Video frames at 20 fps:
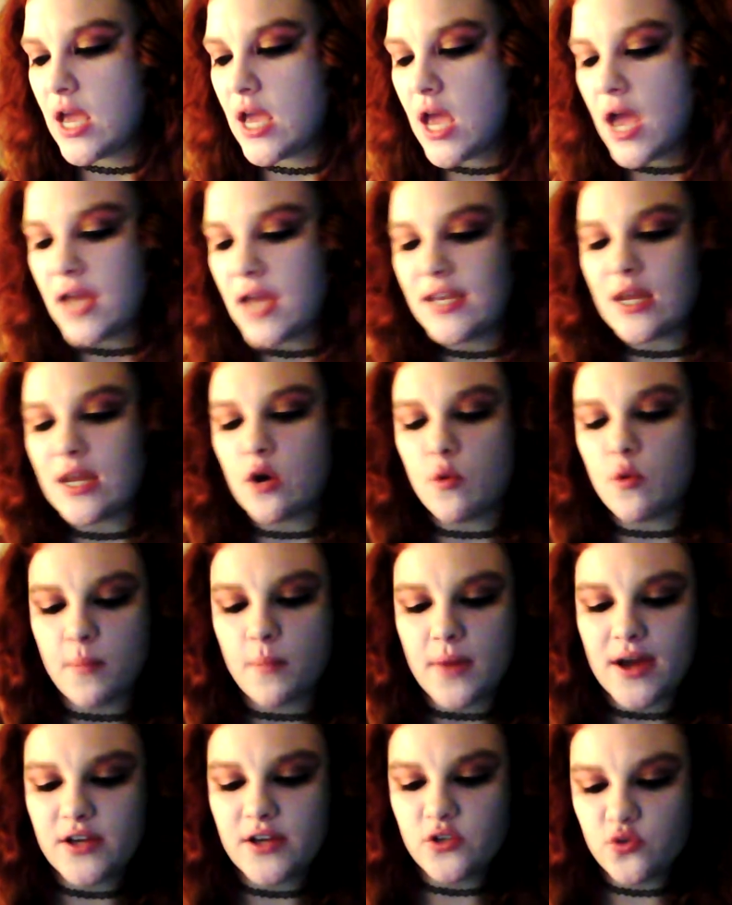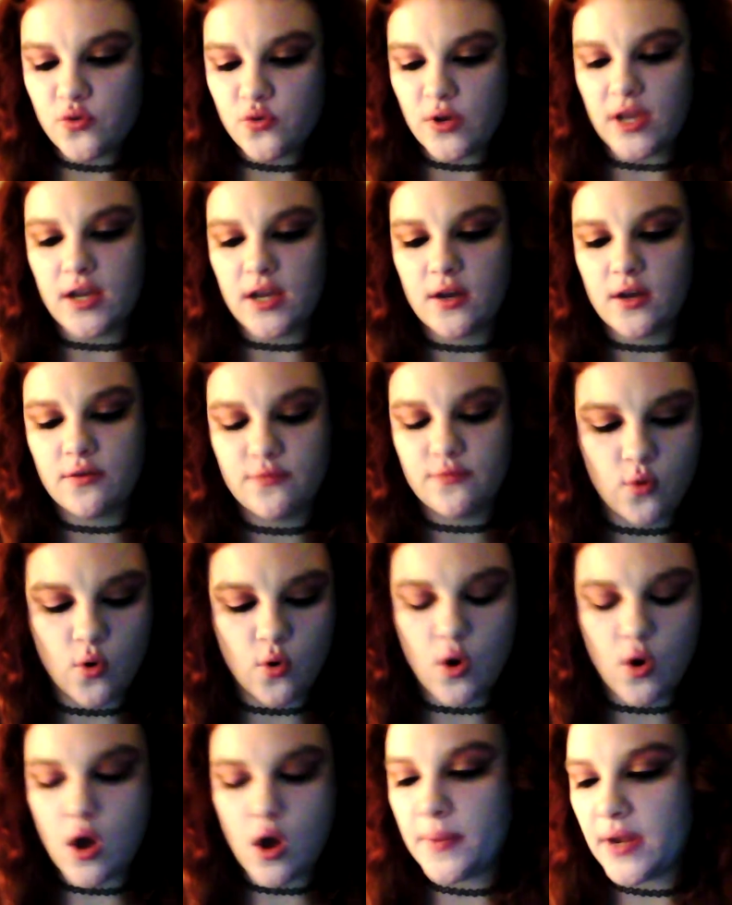Now, my trick for
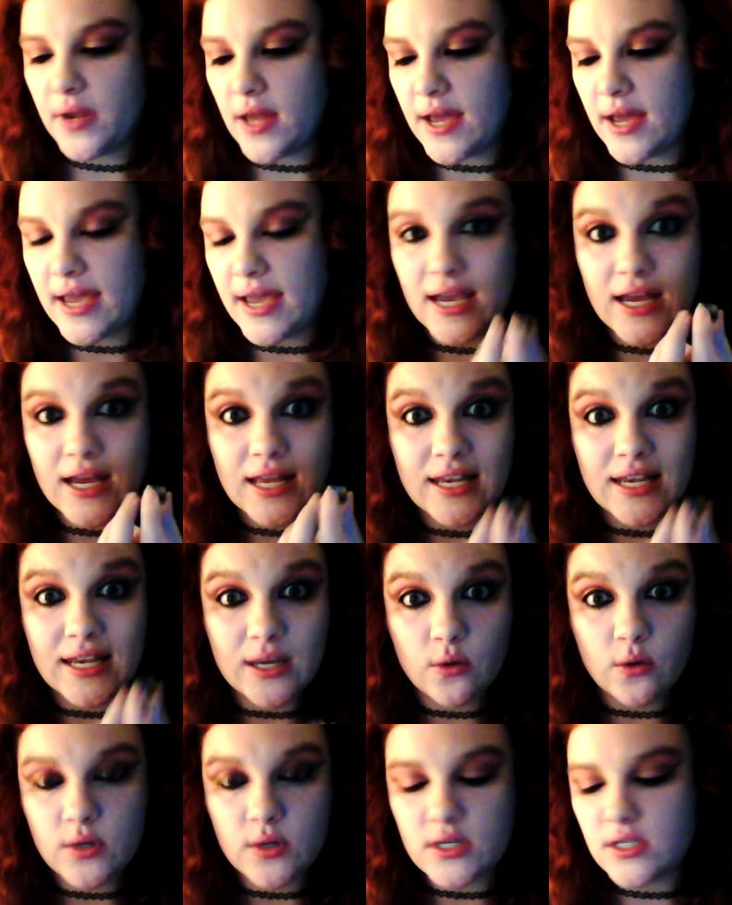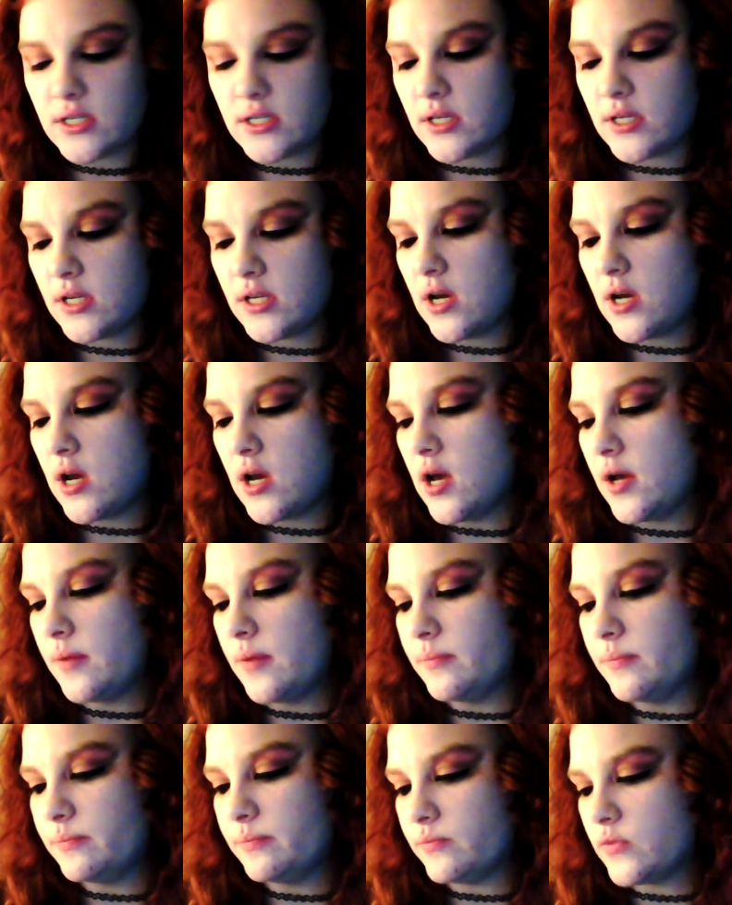applying liquid,
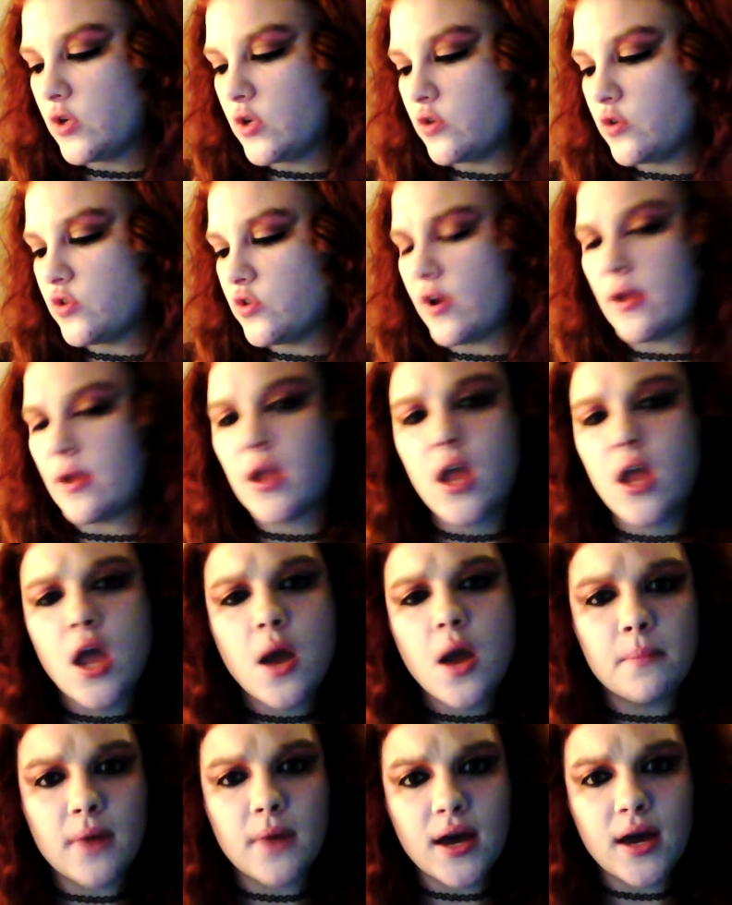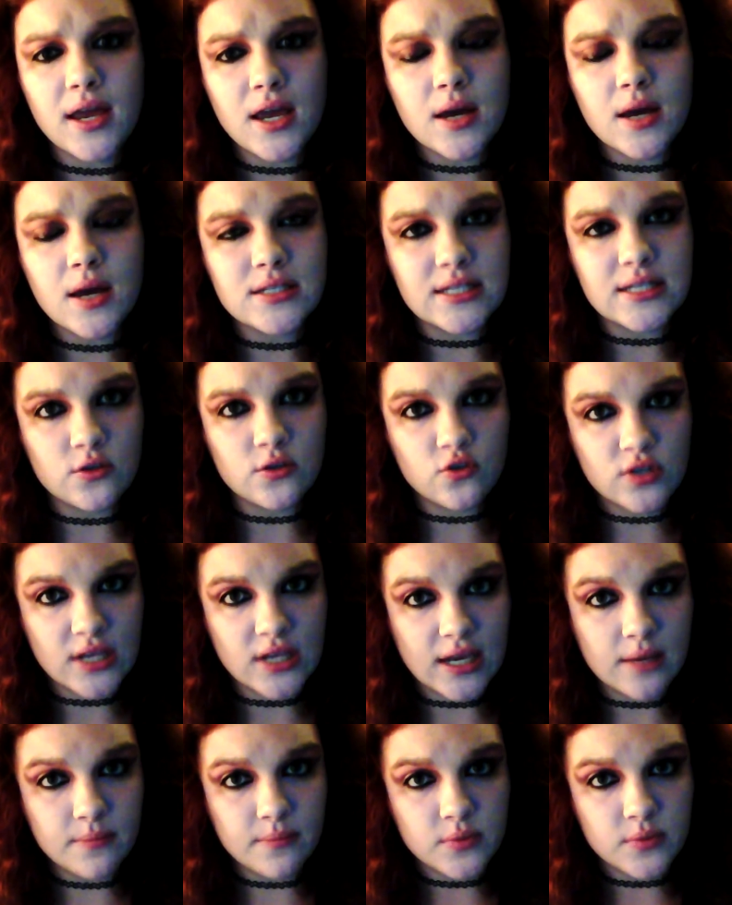my
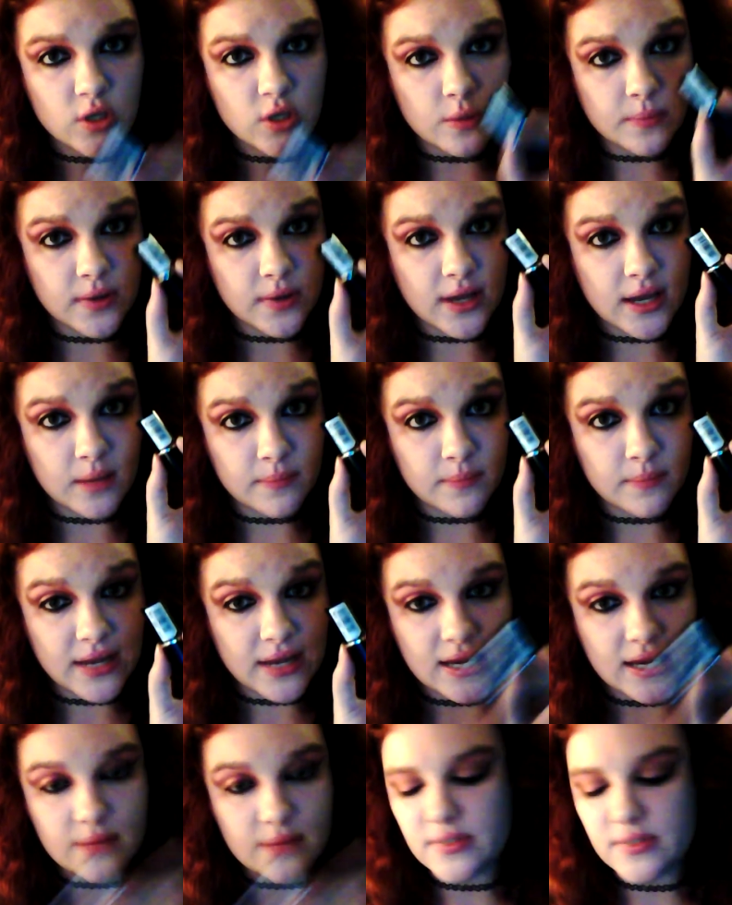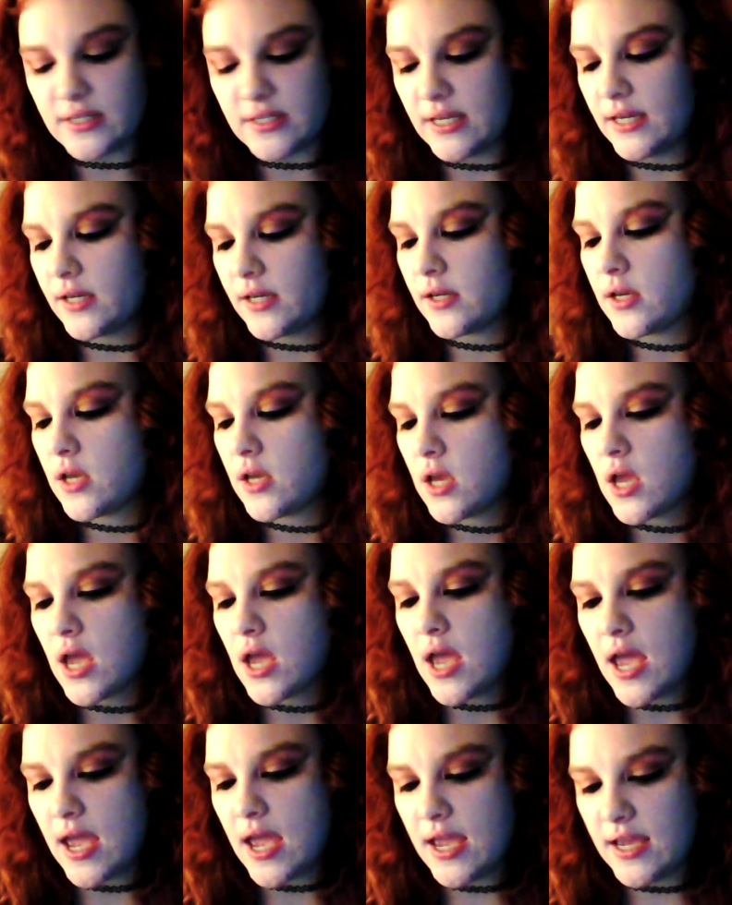tip to applying black lipstick
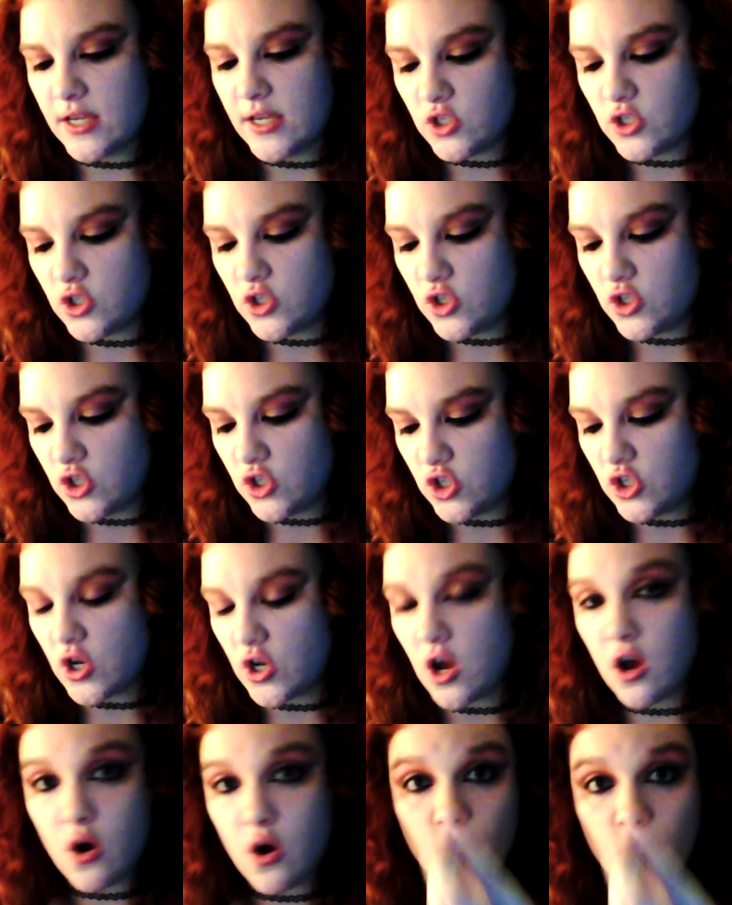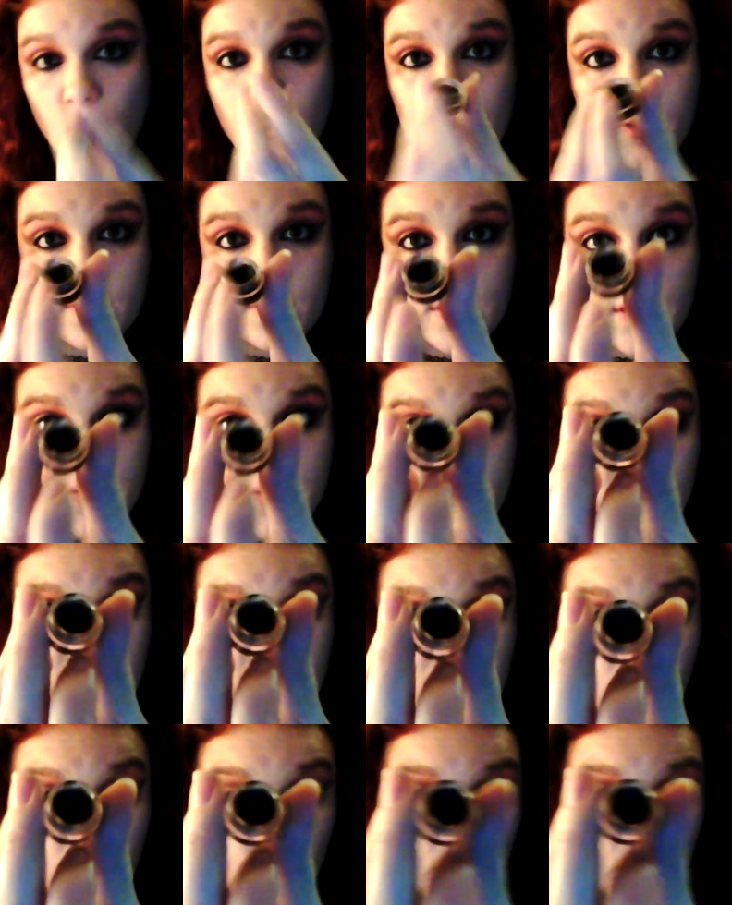is to start with the little
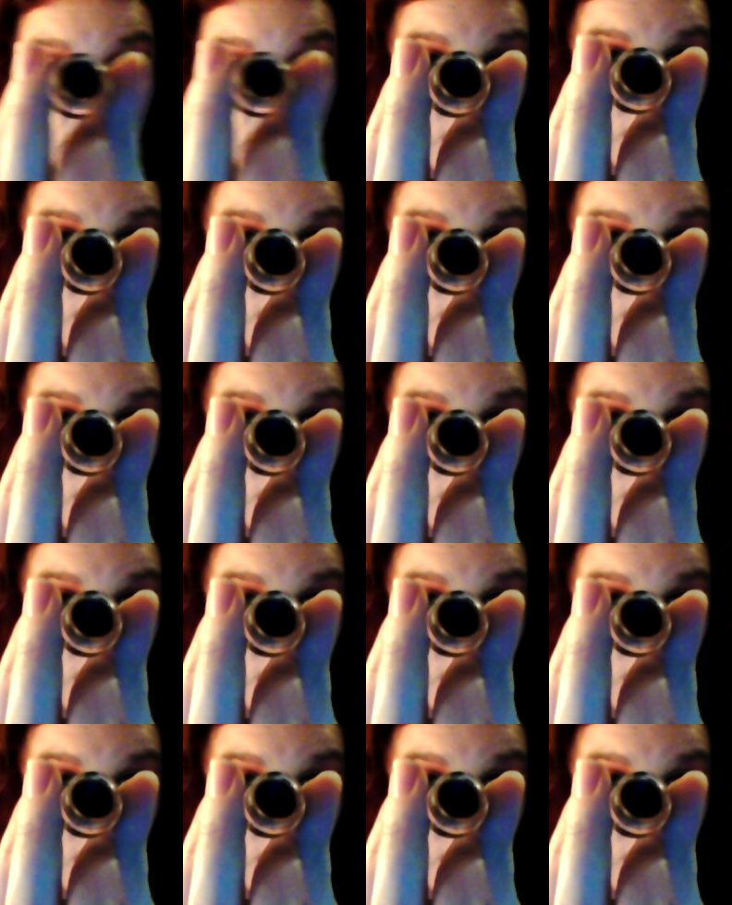bottle.